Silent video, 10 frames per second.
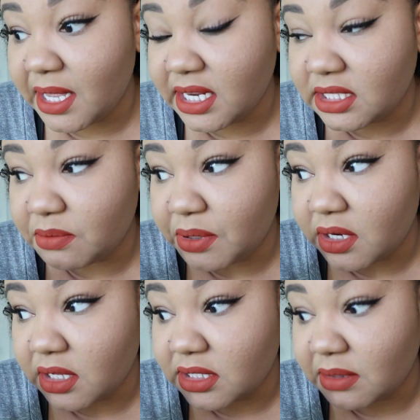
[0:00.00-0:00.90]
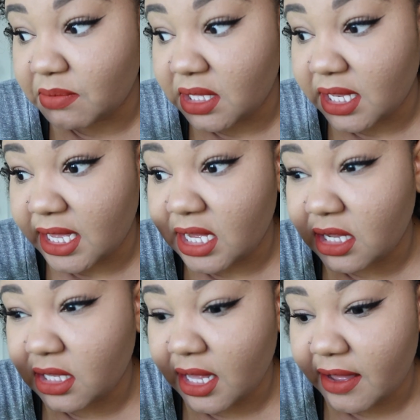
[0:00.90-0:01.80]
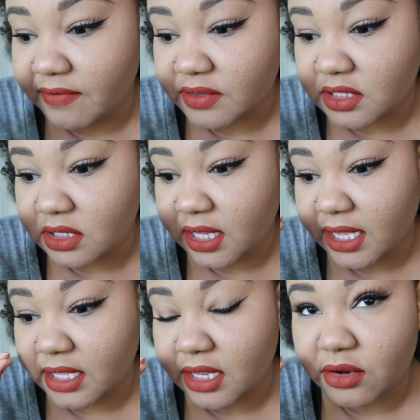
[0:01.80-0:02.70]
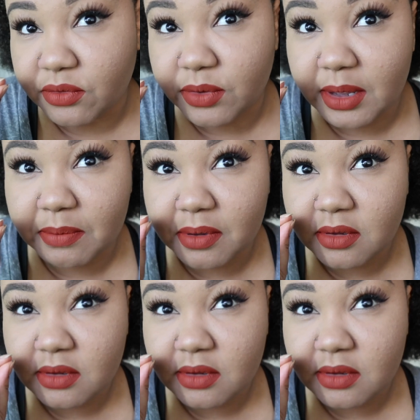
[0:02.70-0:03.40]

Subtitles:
I need to put on something like a glove to like get a grip.